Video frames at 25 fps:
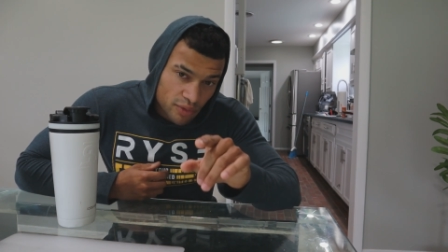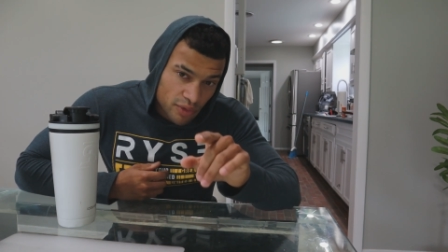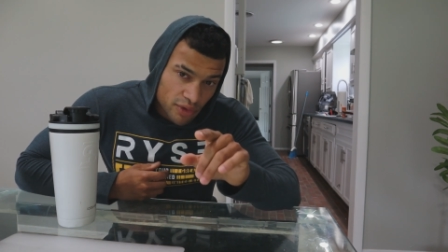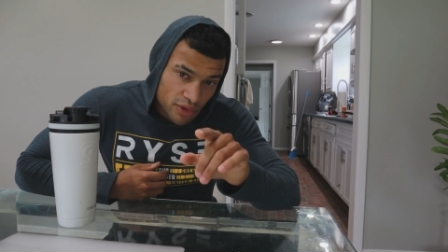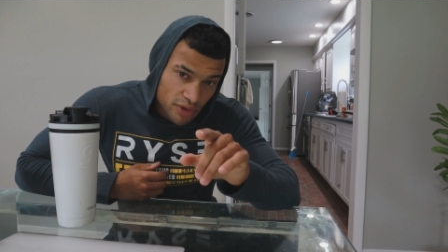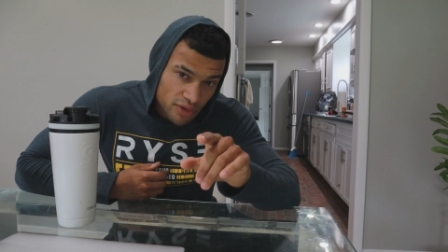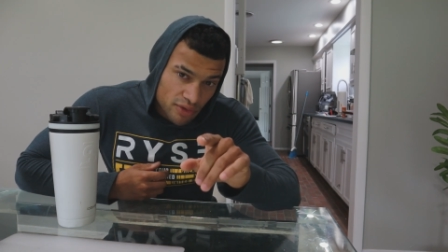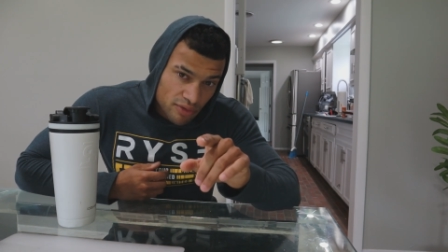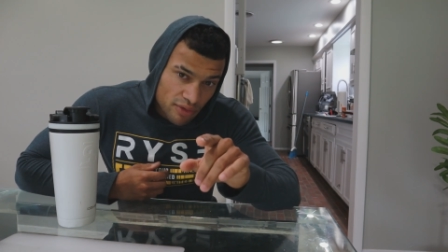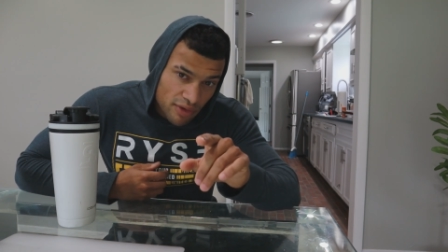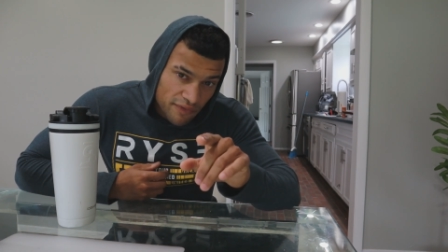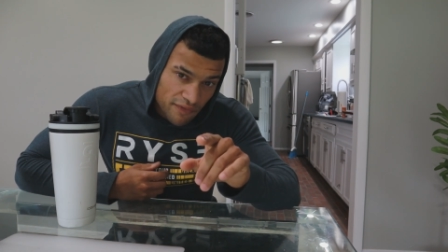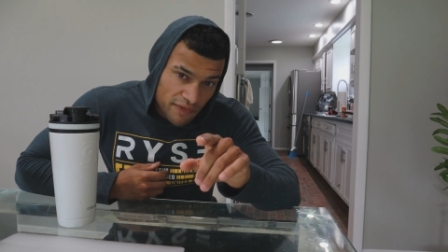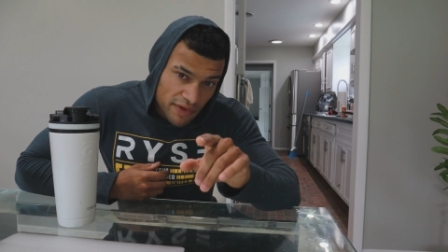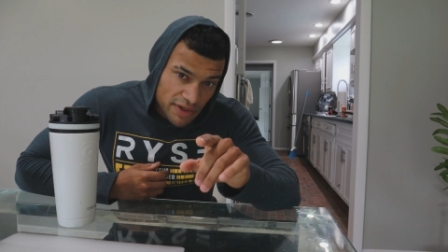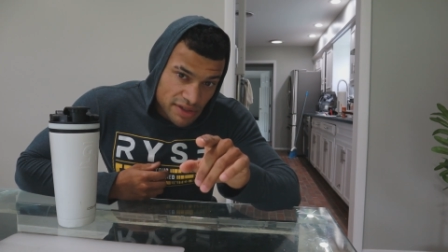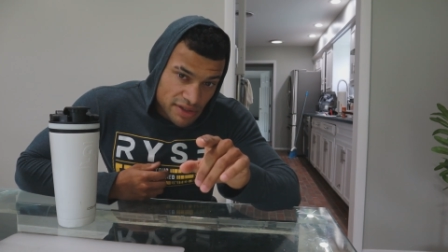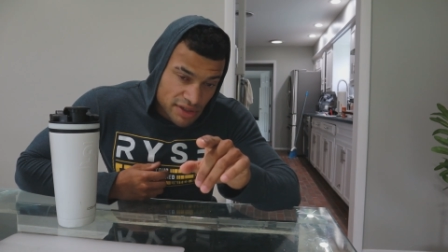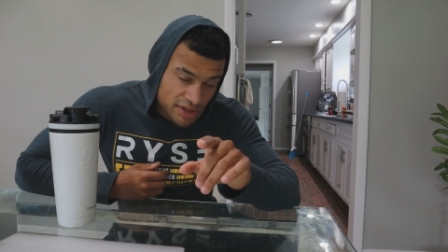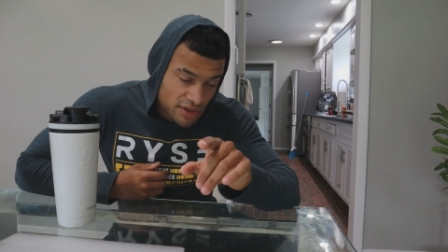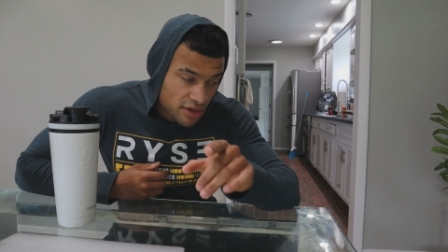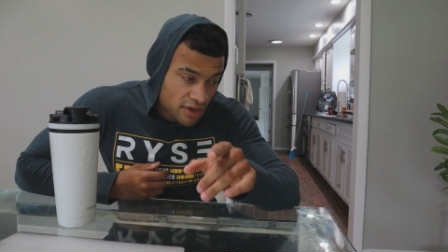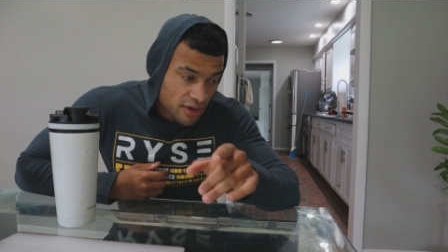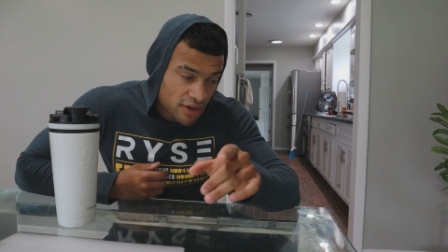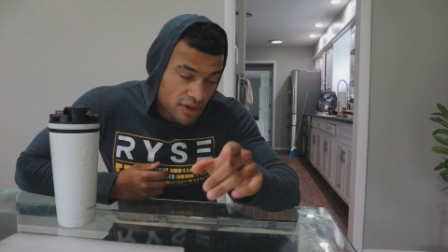We're going to do our
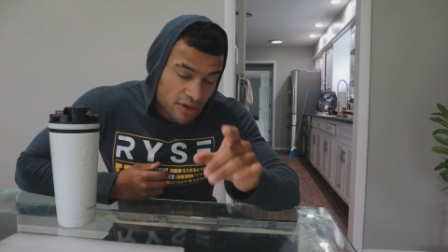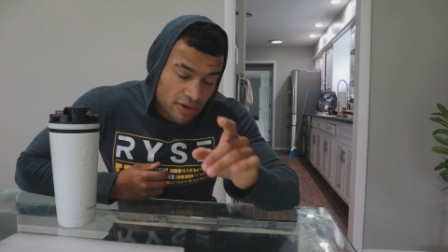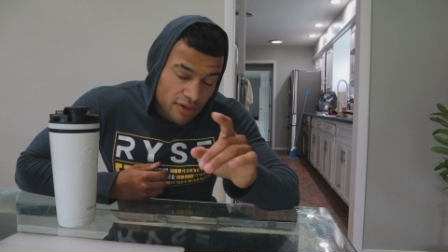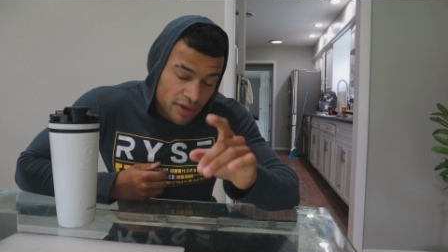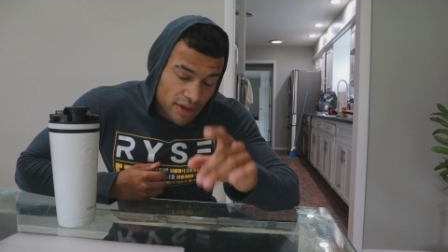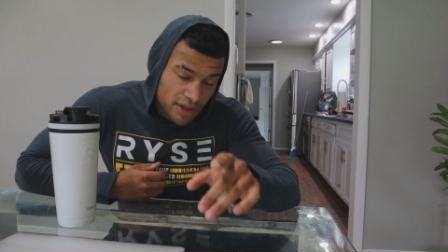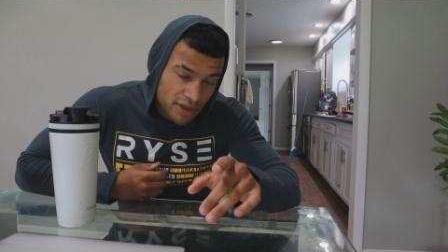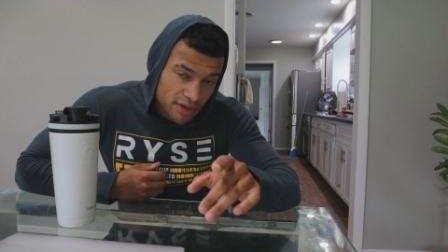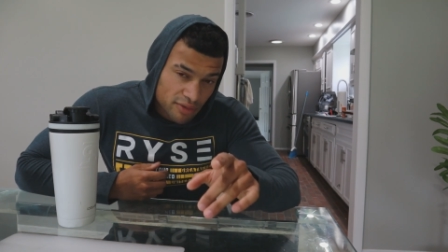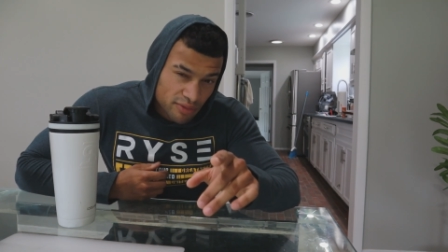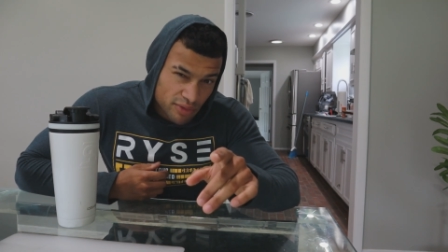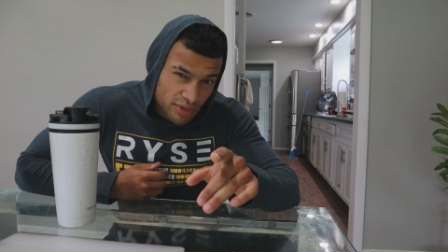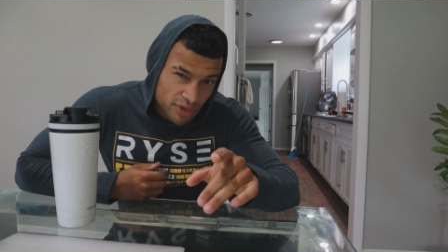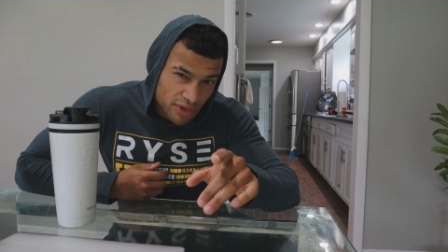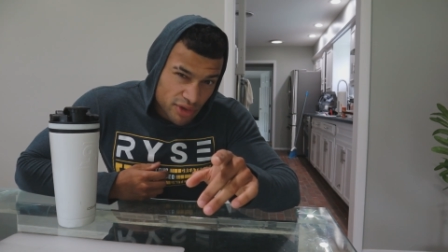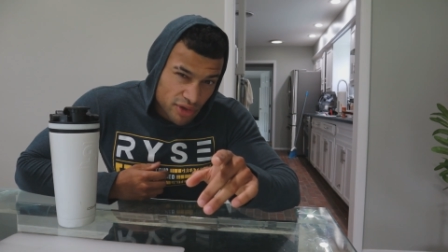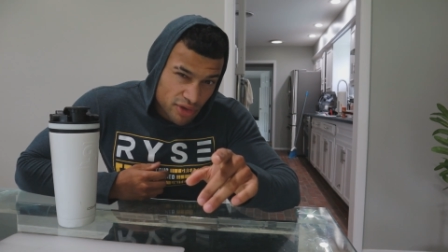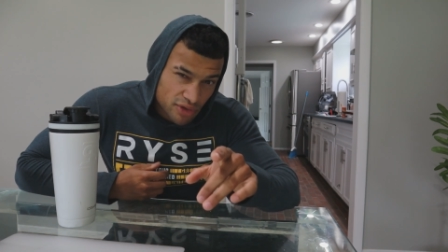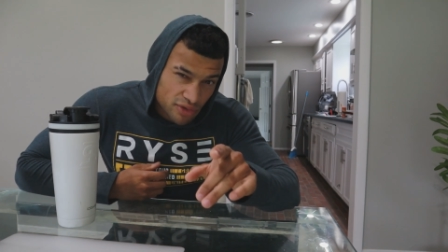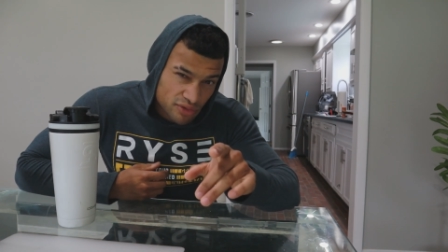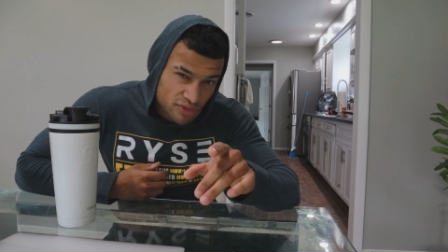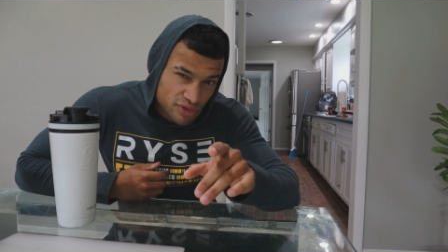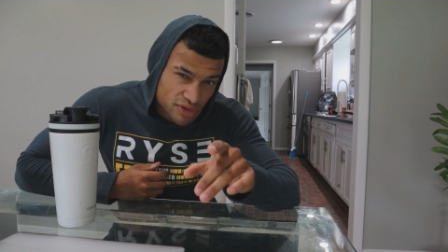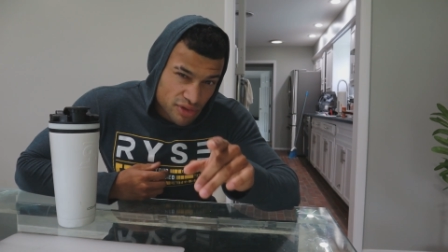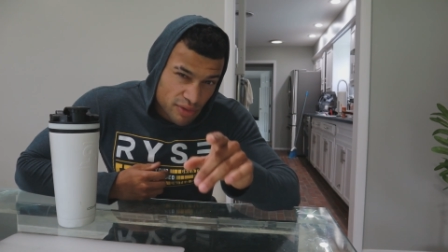fasted cardio, and then we're going to
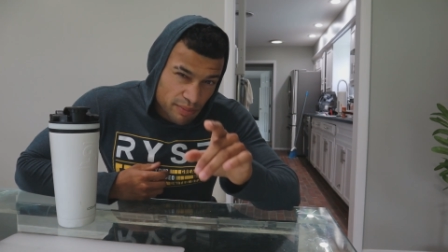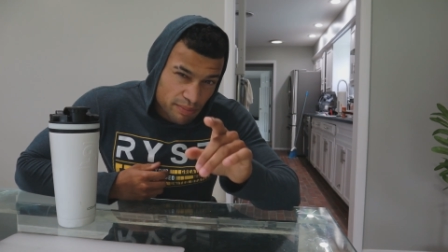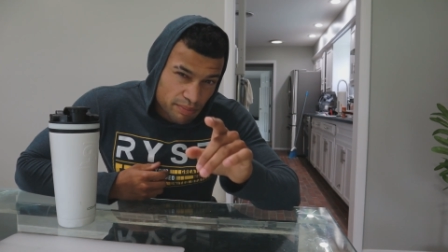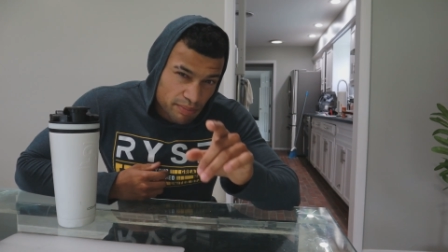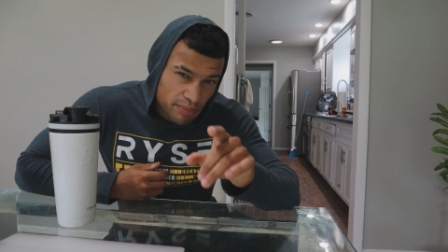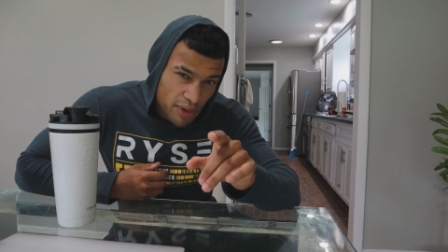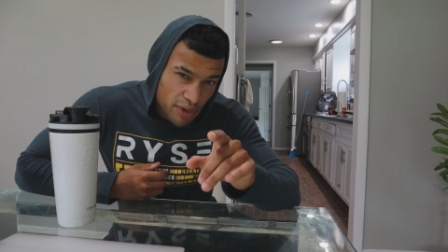do some